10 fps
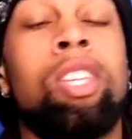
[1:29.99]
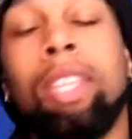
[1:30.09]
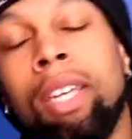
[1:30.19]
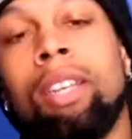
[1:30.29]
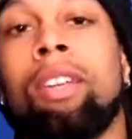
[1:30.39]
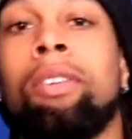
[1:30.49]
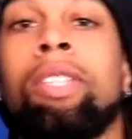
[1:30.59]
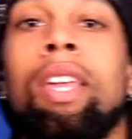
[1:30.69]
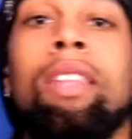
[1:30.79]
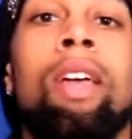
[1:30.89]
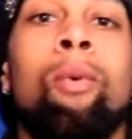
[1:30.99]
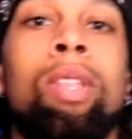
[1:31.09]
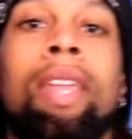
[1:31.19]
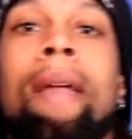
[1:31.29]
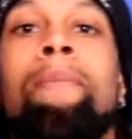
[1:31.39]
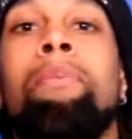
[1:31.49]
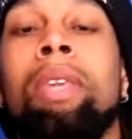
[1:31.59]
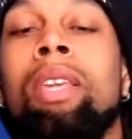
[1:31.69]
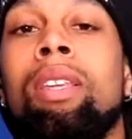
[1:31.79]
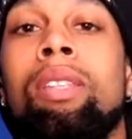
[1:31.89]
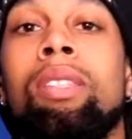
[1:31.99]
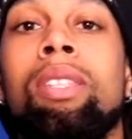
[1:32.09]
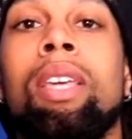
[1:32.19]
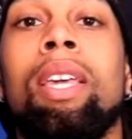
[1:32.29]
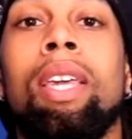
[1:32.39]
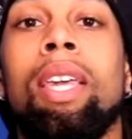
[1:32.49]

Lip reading: She didn't understand that. What that means